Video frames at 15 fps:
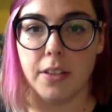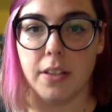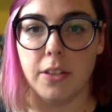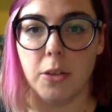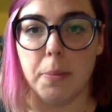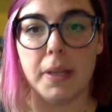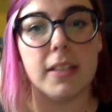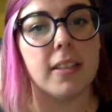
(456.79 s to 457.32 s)

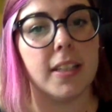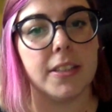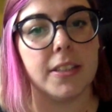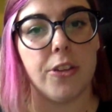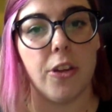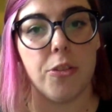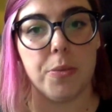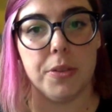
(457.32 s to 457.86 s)
you make a lot of
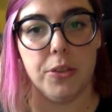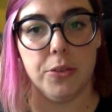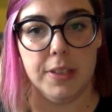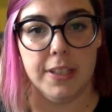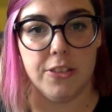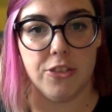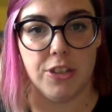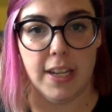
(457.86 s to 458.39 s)
dolls with
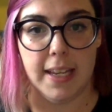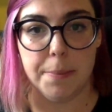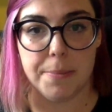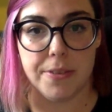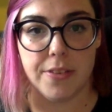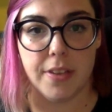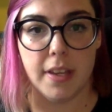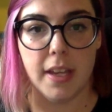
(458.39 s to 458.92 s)
unique shapes.